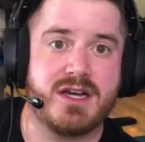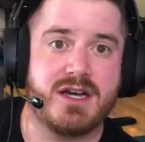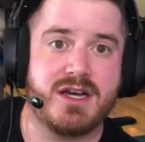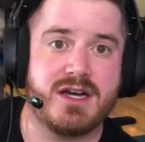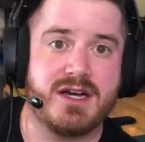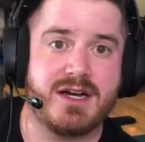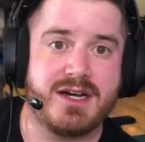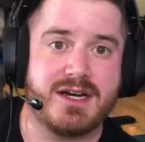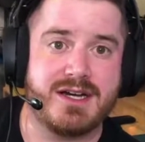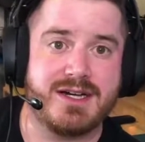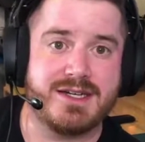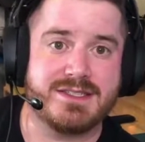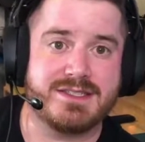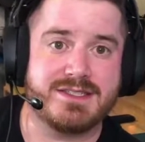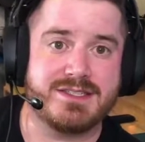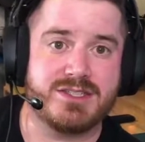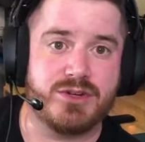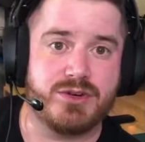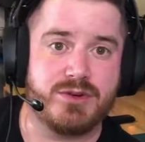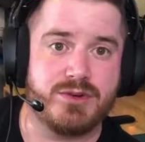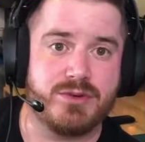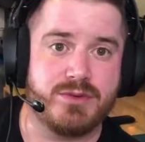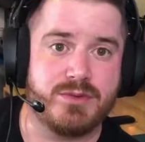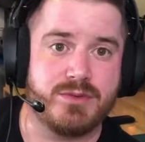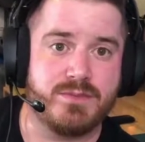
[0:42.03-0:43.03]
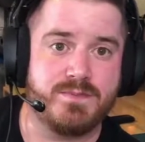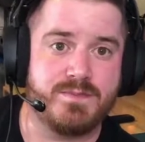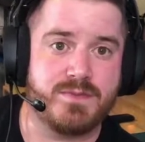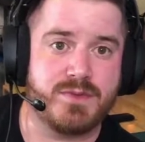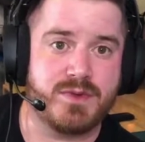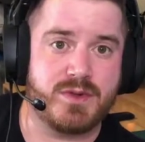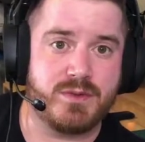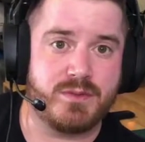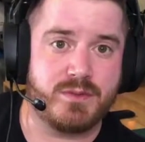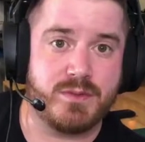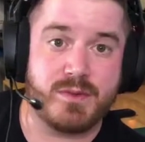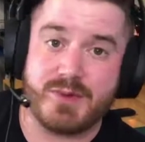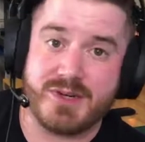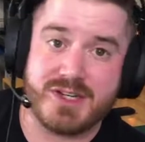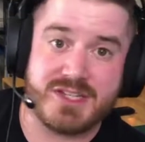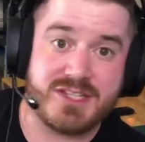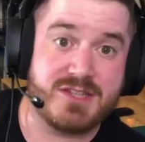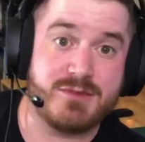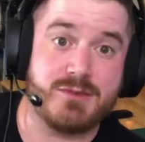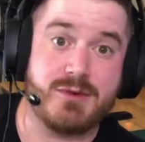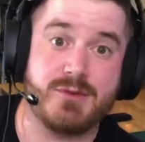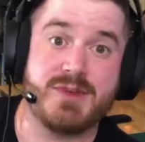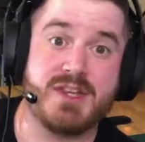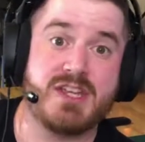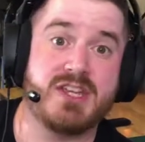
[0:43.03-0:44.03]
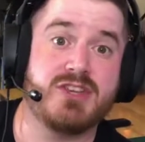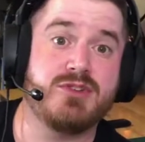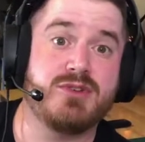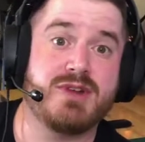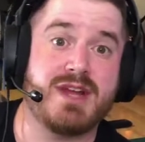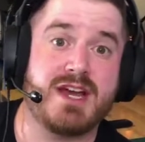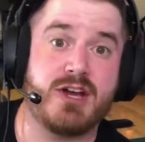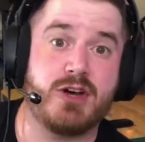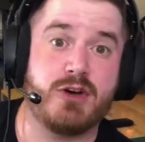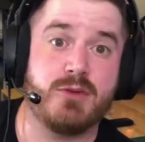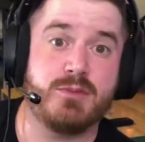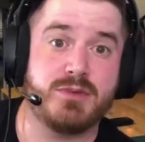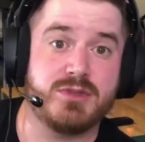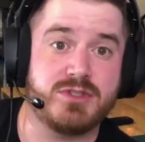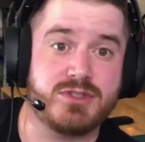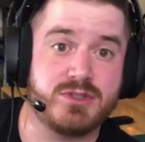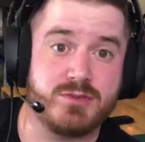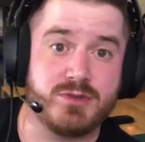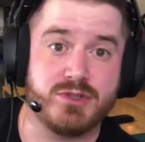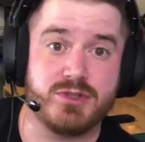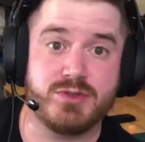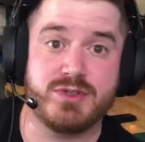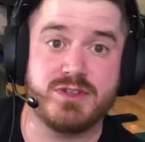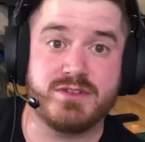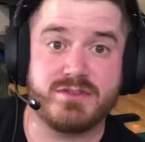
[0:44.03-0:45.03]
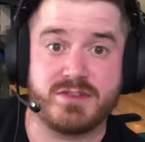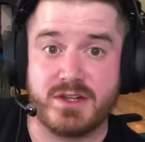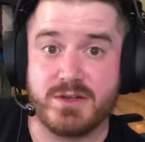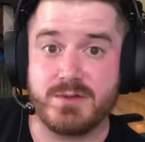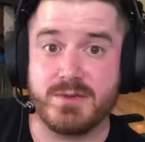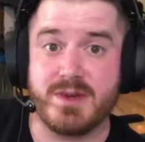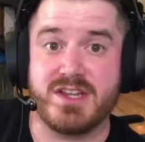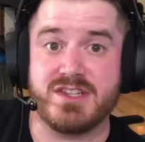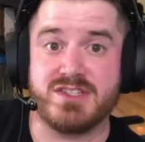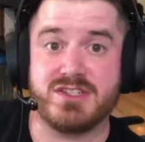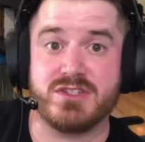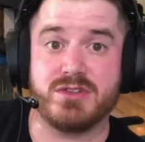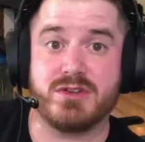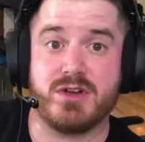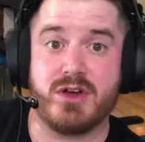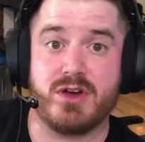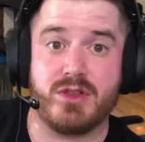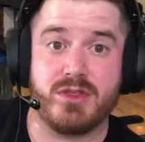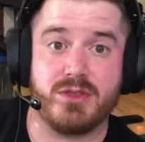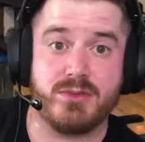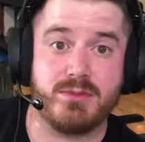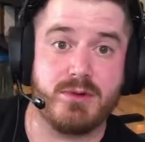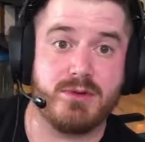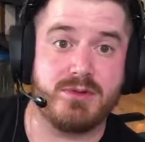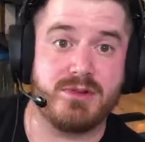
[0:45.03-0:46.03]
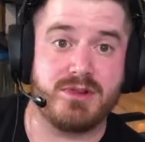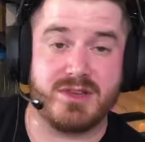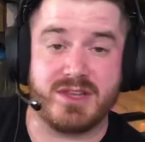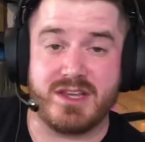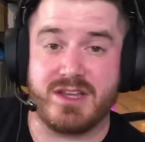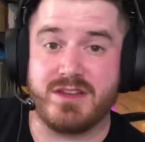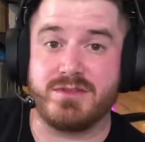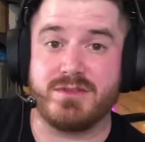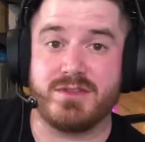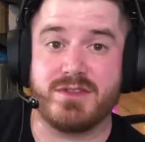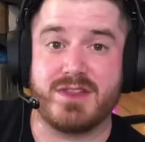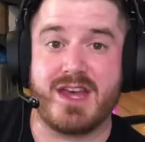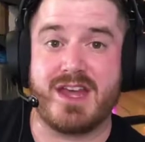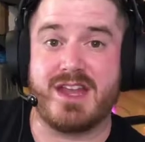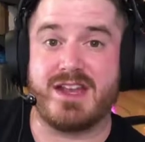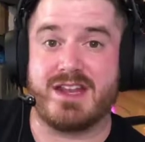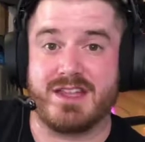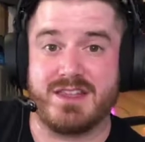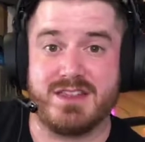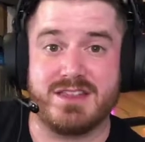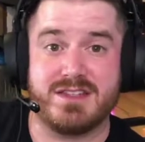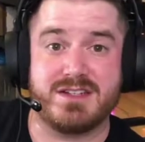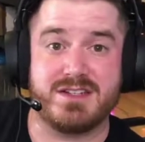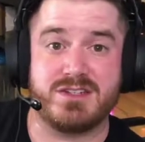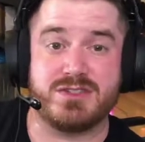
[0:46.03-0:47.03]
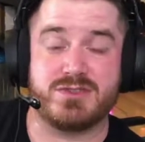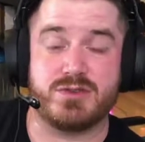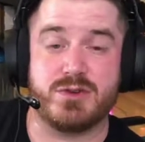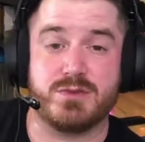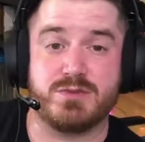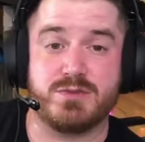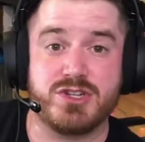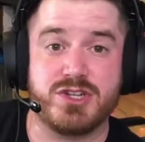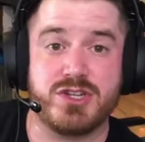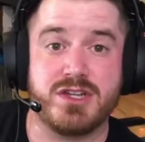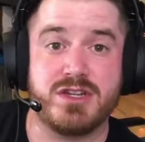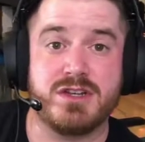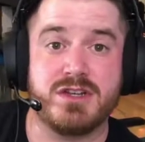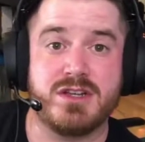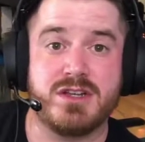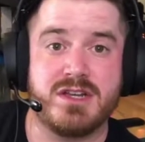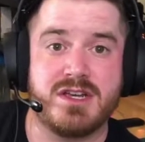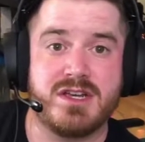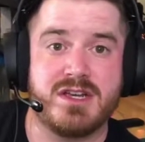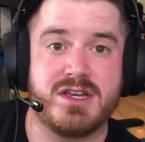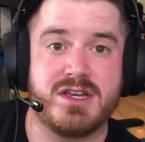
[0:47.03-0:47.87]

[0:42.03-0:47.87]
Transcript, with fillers: Uh, so we want to see what we can do to help. So we're doing a fundraiser. I'll throw the link for that in the description.